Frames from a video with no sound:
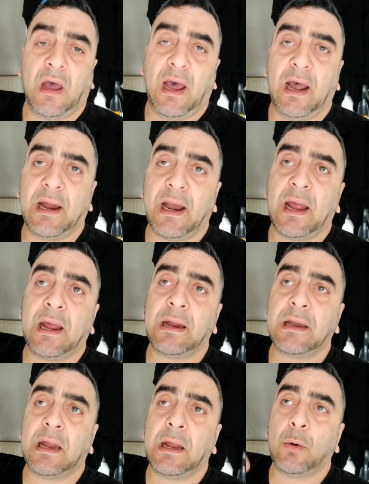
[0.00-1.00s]
and
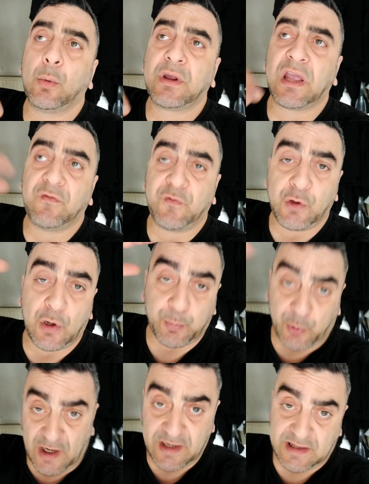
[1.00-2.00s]
then it will give you the
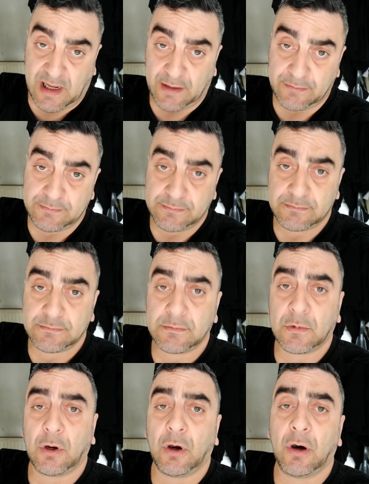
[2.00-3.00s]
breakdown
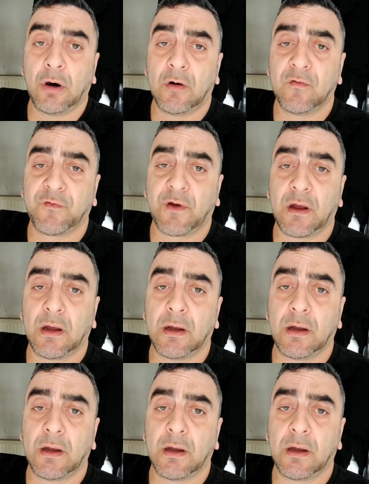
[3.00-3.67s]
of